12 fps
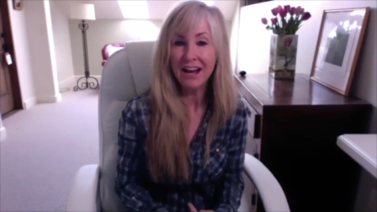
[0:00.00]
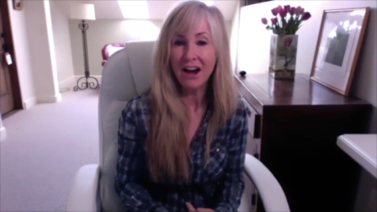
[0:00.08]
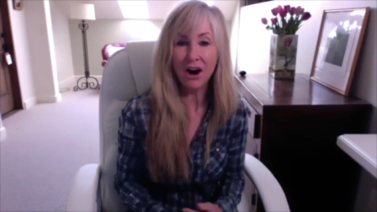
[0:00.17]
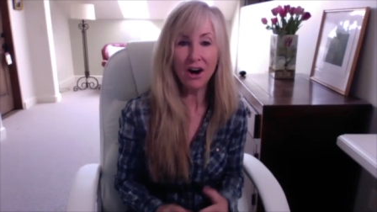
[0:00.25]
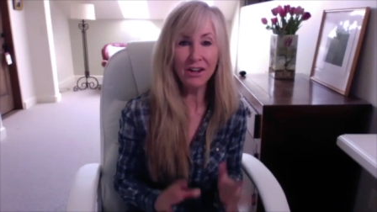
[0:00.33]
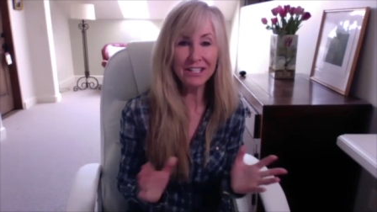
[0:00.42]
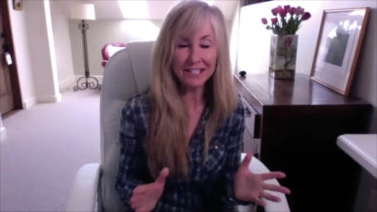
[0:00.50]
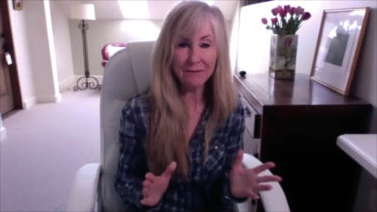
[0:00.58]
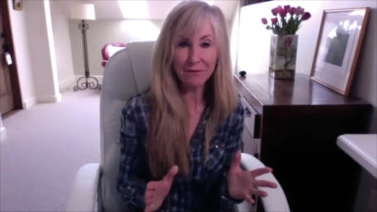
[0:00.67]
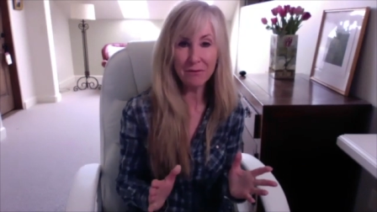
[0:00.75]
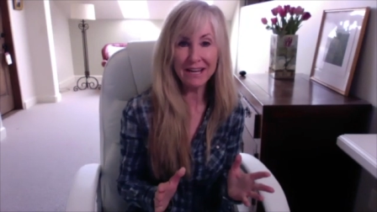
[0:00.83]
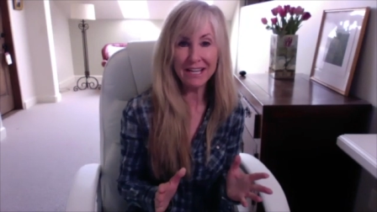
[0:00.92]
all this
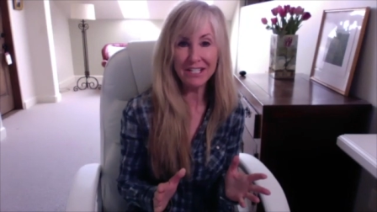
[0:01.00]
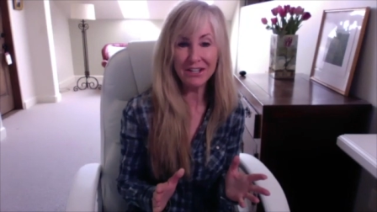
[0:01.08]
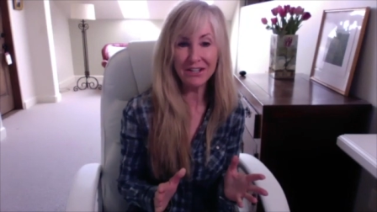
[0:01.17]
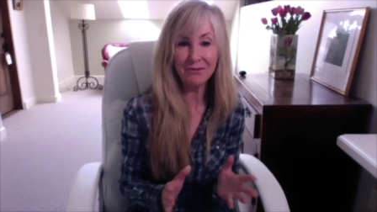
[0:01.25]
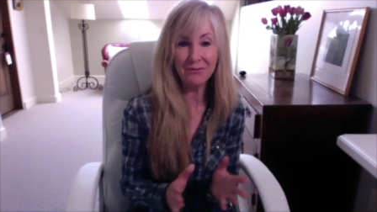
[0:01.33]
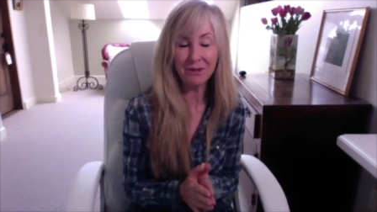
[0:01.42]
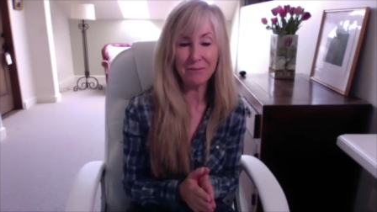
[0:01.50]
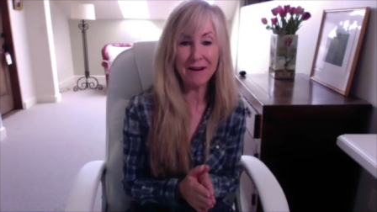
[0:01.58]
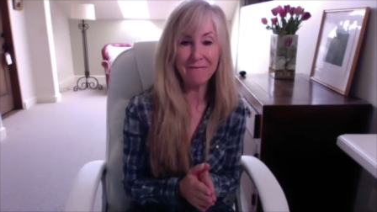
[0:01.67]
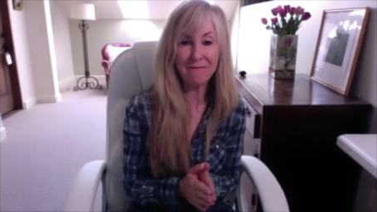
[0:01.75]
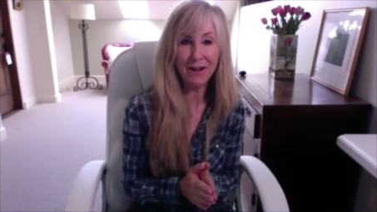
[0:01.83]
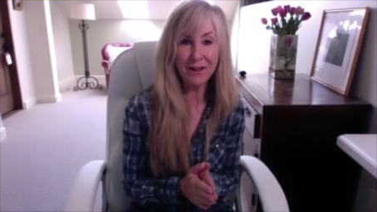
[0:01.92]
information with my
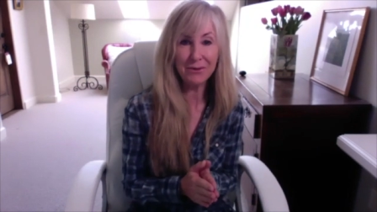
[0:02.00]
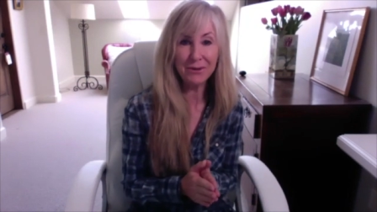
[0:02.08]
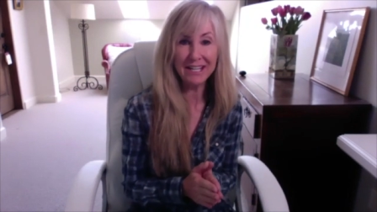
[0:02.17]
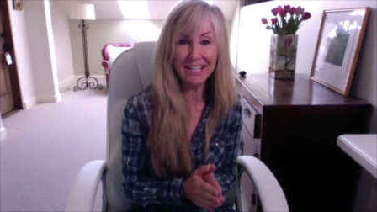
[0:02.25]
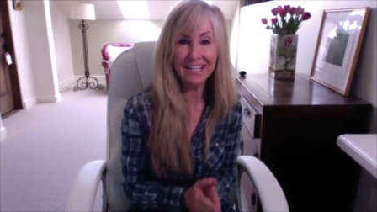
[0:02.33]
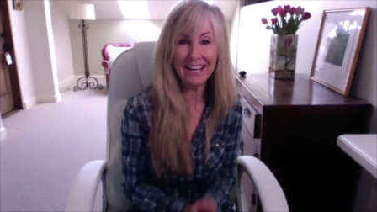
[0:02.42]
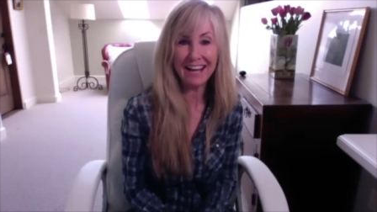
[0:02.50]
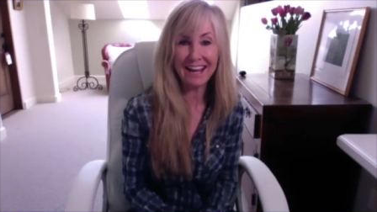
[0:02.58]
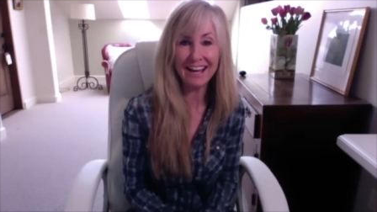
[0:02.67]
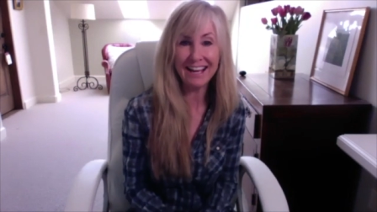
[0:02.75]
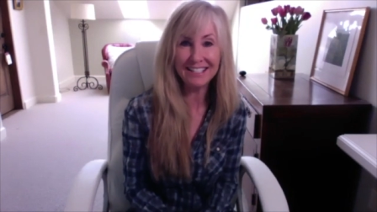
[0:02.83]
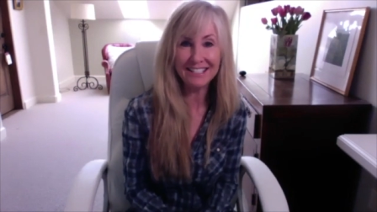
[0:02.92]
following,
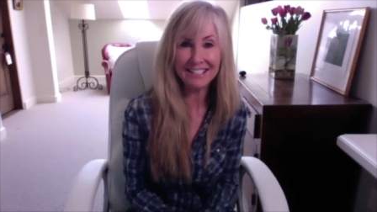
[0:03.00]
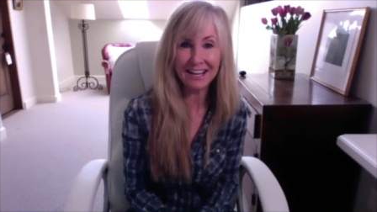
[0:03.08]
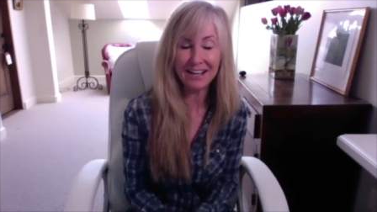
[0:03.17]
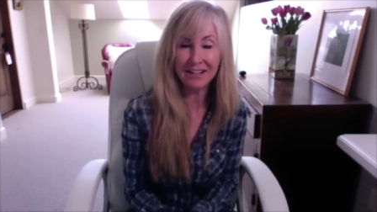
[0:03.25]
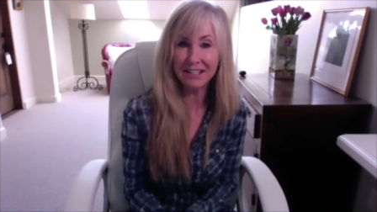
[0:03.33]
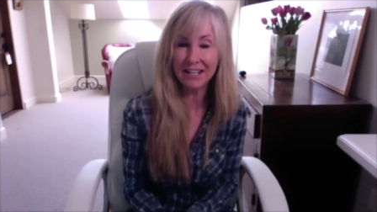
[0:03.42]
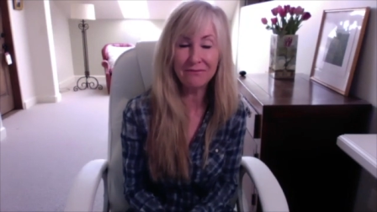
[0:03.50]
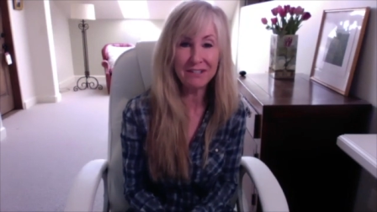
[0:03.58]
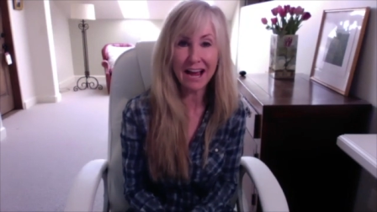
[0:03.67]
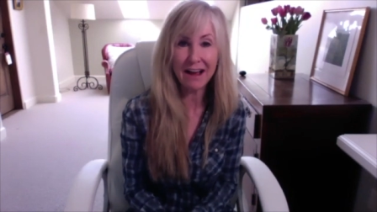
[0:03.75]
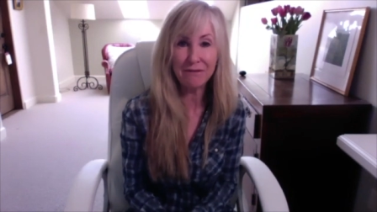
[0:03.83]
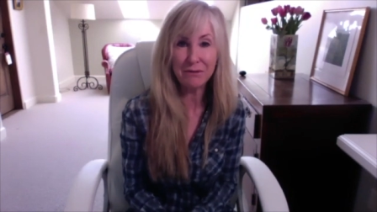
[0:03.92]
and I'd love to
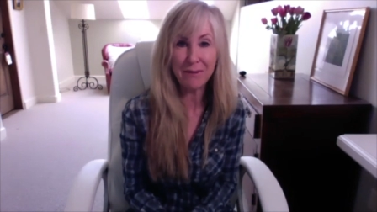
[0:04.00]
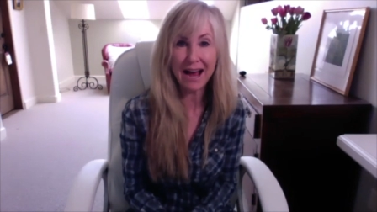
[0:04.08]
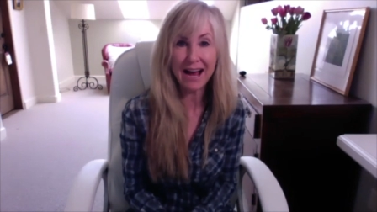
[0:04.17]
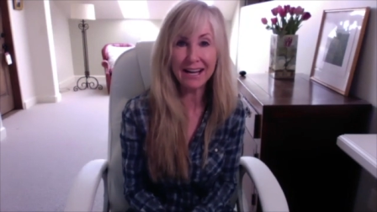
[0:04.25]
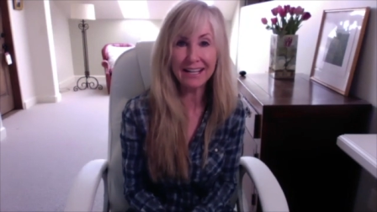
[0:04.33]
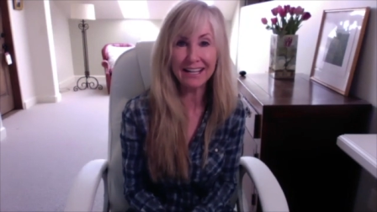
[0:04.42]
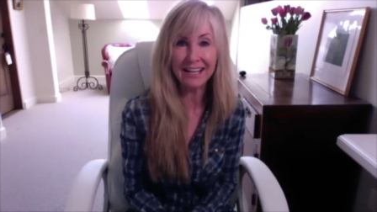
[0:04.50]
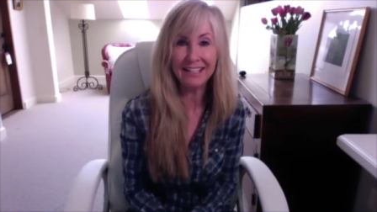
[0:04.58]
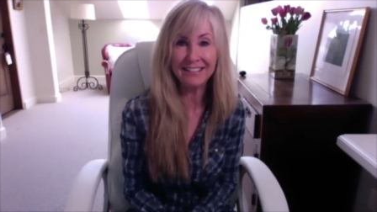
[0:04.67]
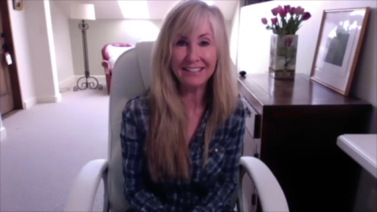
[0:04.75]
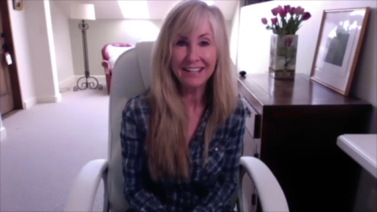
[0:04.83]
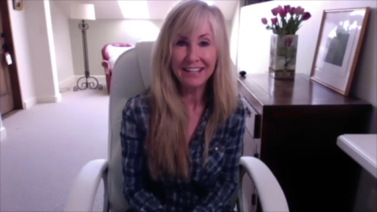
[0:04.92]
have you back
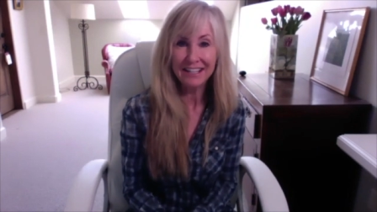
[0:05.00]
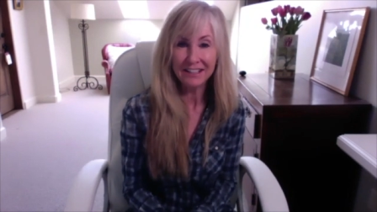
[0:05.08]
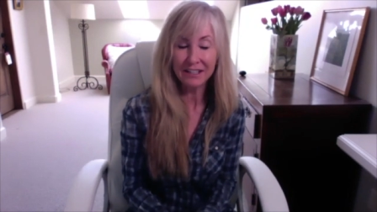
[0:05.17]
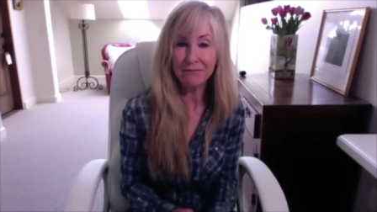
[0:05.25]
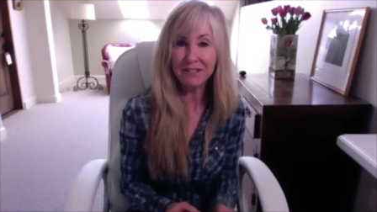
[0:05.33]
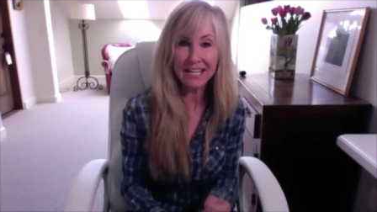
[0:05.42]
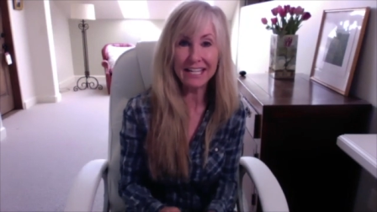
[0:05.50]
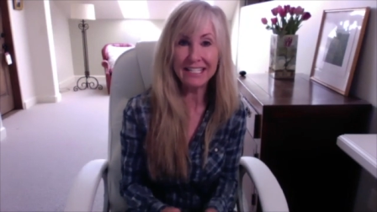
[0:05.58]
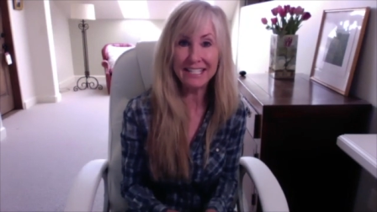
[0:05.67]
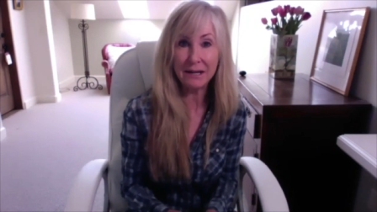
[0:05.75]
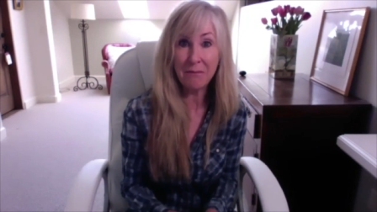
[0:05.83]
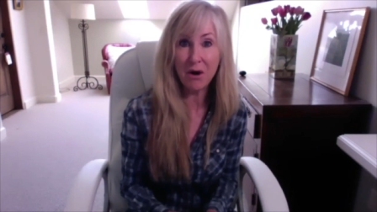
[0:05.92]
and love to get a
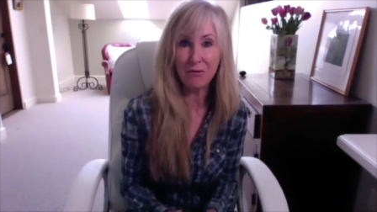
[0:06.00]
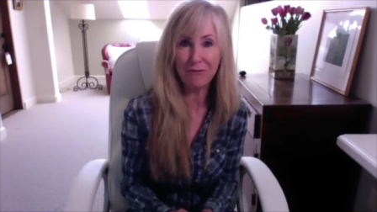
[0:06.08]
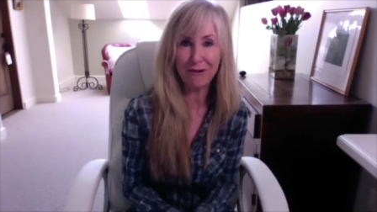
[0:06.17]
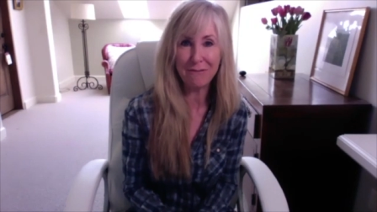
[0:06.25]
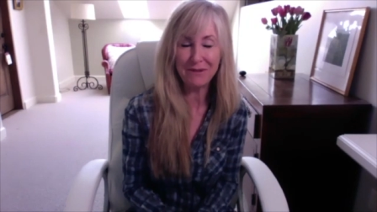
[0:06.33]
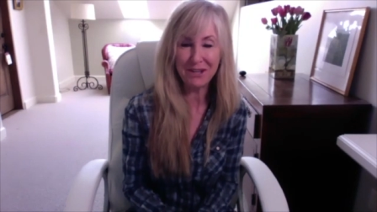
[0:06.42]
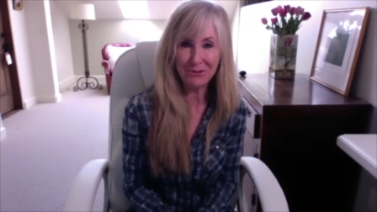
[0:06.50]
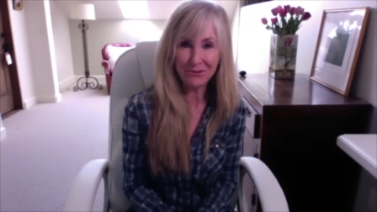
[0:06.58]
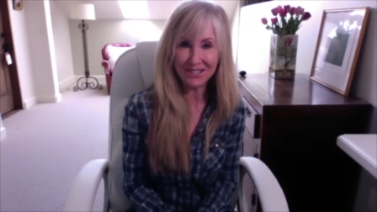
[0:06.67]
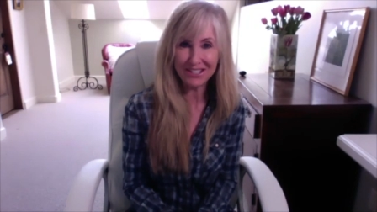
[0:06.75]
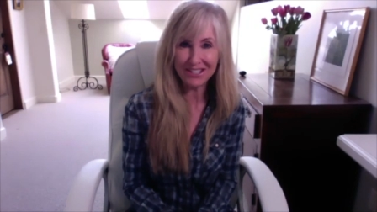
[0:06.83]
demo from you. So